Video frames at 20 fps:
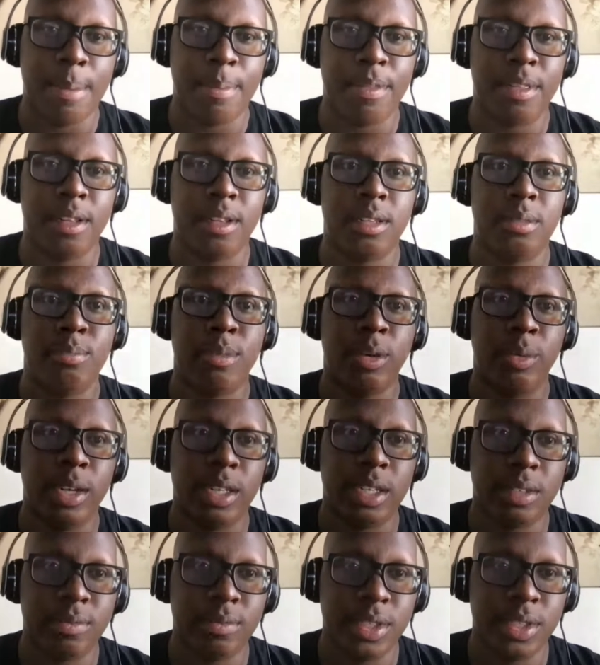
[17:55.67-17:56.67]
the middleweight
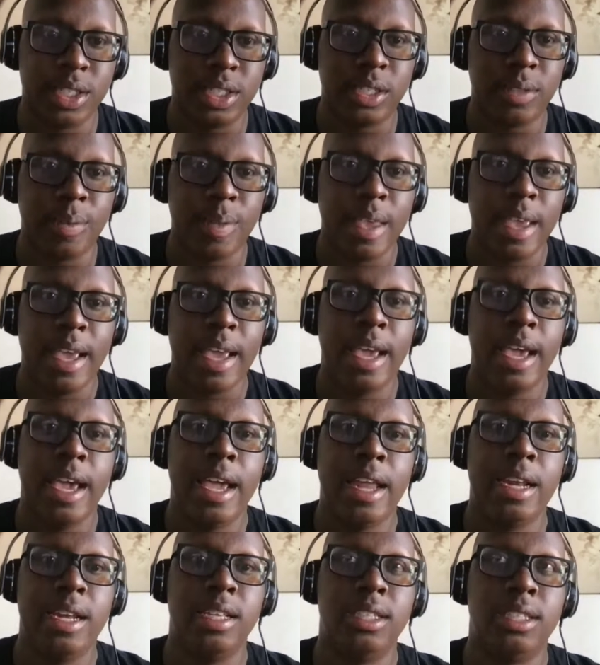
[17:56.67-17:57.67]
division
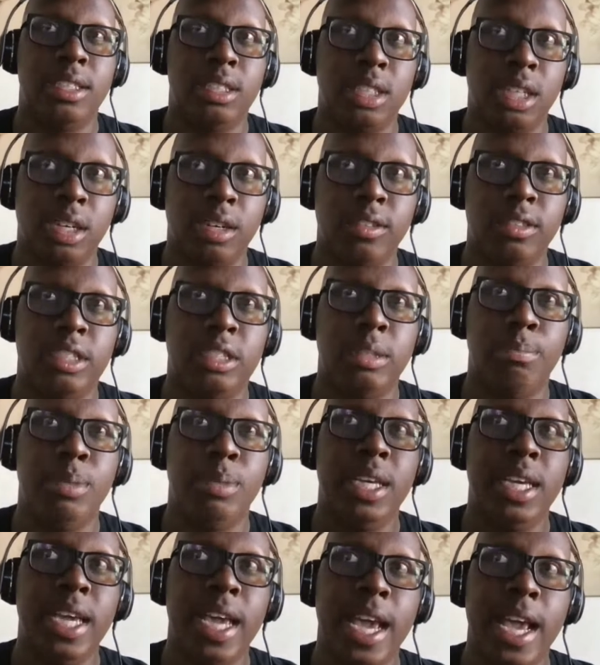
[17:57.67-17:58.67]
and deserves to
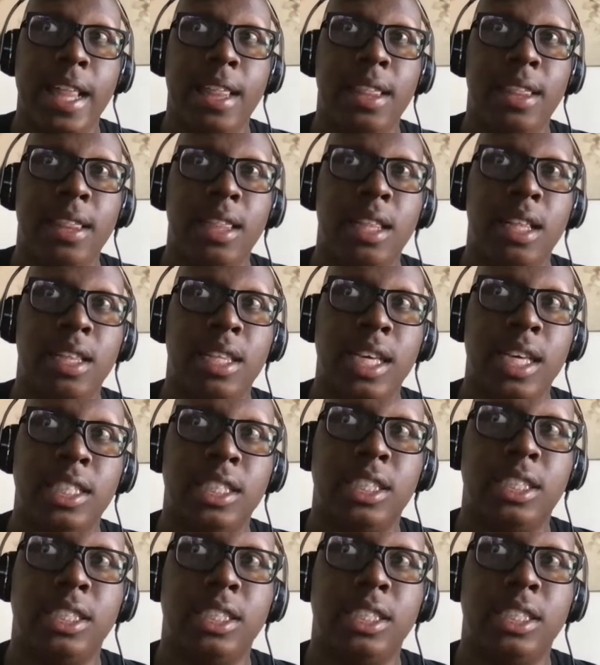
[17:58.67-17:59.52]
be in the